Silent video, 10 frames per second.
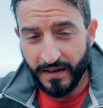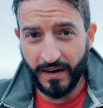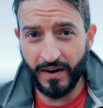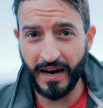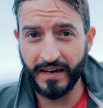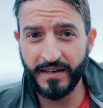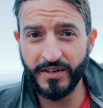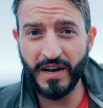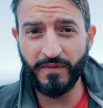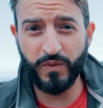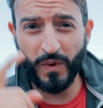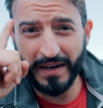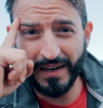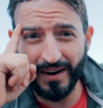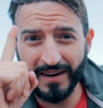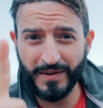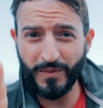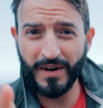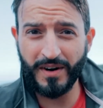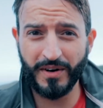Alright, you have one card and
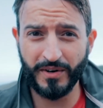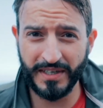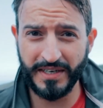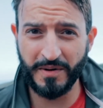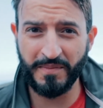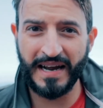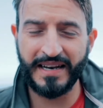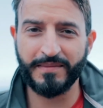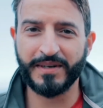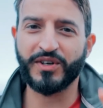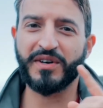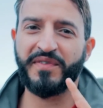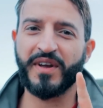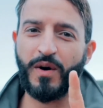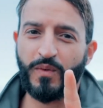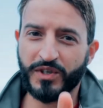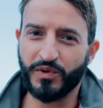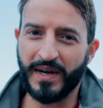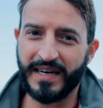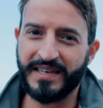one card only in your mind and I'm gonna try to figure out which
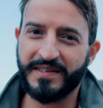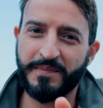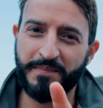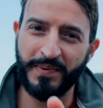one it is.